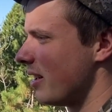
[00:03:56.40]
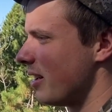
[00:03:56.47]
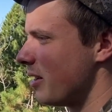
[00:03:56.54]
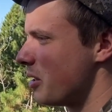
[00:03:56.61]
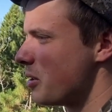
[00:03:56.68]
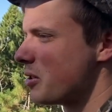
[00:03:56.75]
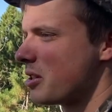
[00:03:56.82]

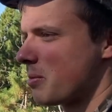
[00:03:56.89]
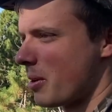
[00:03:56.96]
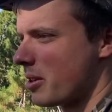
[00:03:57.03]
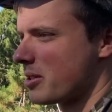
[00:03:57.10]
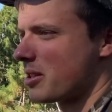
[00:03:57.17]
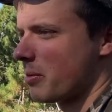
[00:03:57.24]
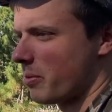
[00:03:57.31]
Usually by this
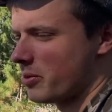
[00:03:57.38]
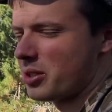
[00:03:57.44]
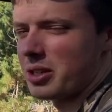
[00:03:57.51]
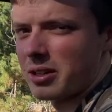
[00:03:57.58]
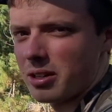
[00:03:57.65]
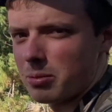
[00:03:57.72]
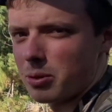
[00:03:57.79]
time we've seen a
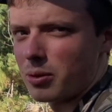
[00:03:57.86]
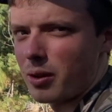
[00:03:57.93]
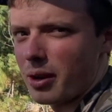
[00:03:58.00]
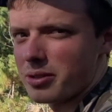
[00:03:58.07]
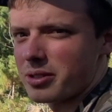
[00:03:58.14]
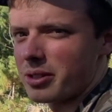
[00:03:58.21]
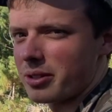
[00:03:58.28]
couple
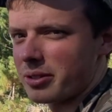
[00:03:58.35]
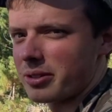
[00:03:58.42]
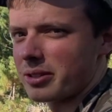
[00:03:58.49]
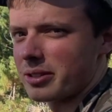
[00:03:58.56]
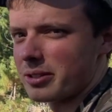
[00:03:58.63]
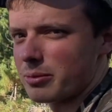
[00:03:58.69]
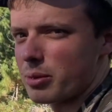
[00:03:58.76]
grouse too,
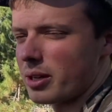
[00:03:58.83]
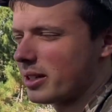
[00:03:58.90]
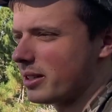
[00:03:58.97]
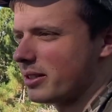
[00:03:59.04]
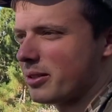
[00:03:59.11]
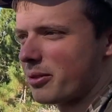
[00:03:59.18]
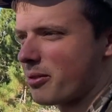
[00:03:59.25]
but
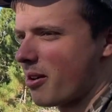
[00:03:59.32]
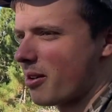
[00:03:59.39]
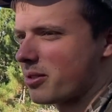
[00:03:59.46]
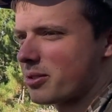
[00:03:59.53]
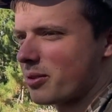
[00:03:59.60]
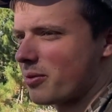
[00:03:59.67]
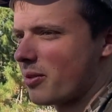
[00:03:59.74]
no grouse
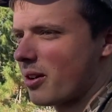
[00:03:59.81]
so far.